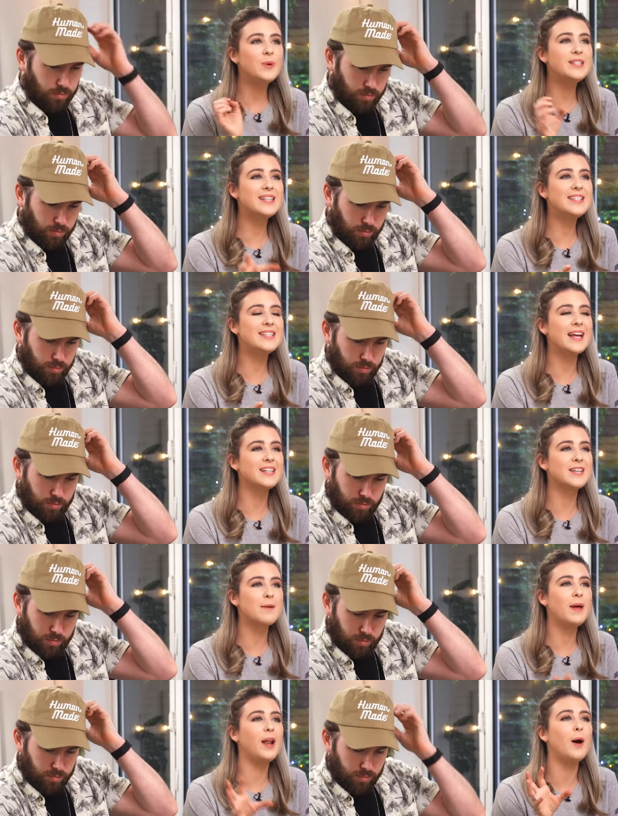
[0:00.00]
Speaker 1: We did send
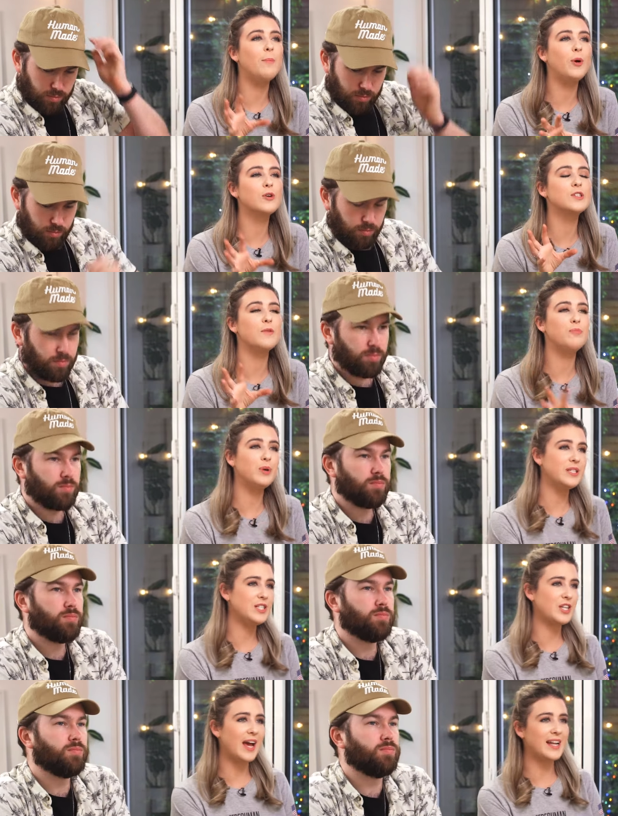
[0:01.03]
Camilla a box of
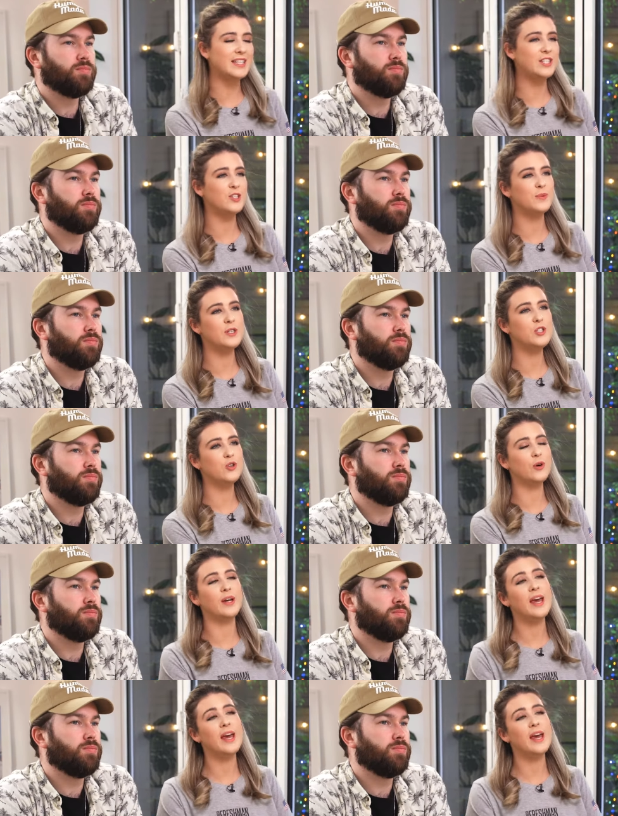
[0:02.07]
British candy to enjoy.